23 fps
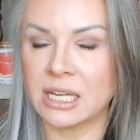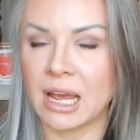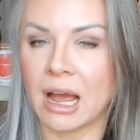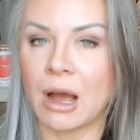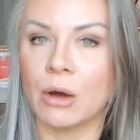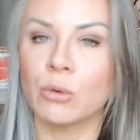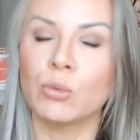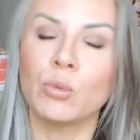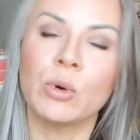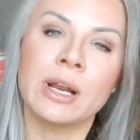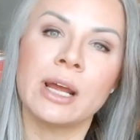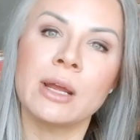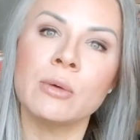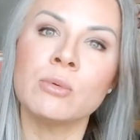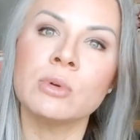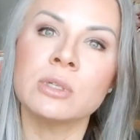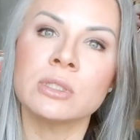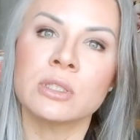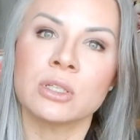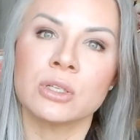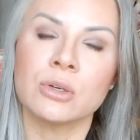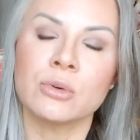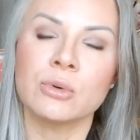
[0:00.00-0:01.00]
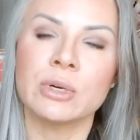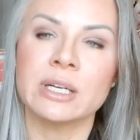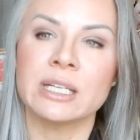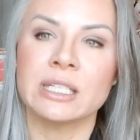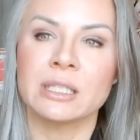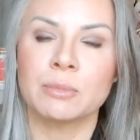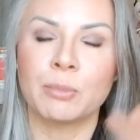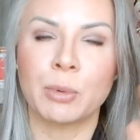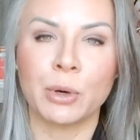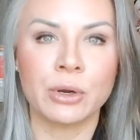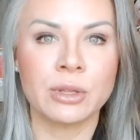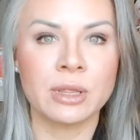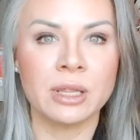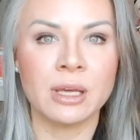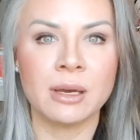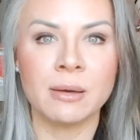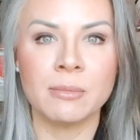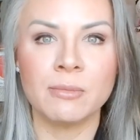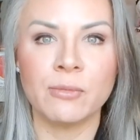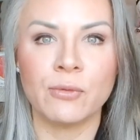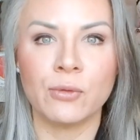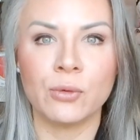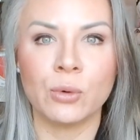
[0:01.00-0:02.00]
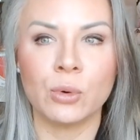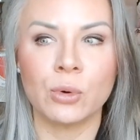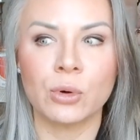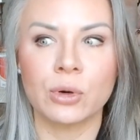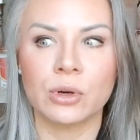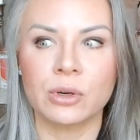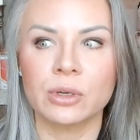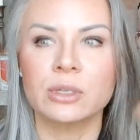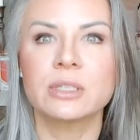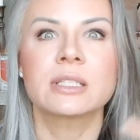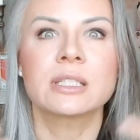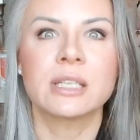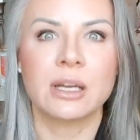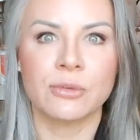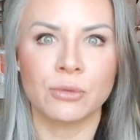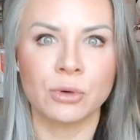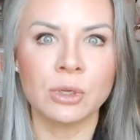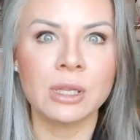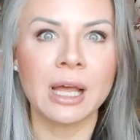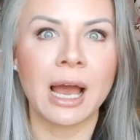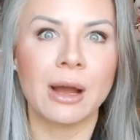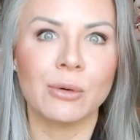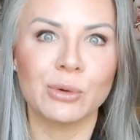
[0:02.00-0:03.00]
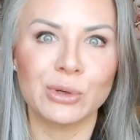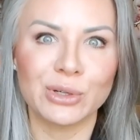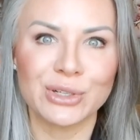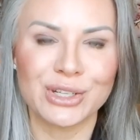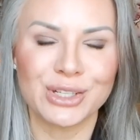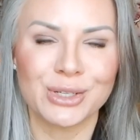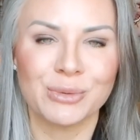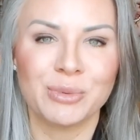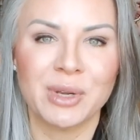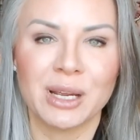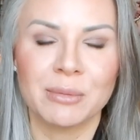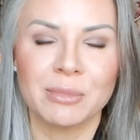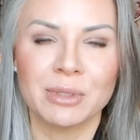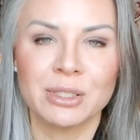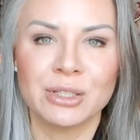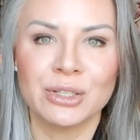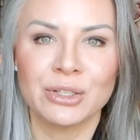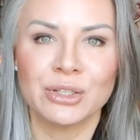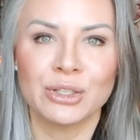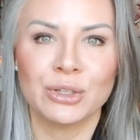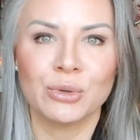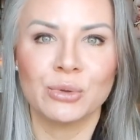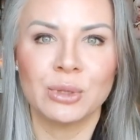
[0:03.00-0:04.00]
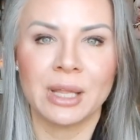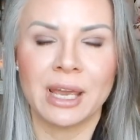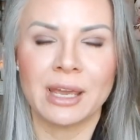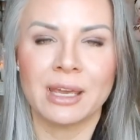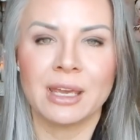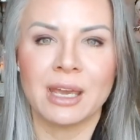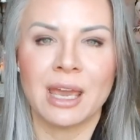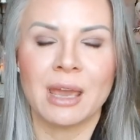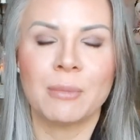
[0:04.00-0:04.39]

down. What I will do is burn them for several hours to be able to do like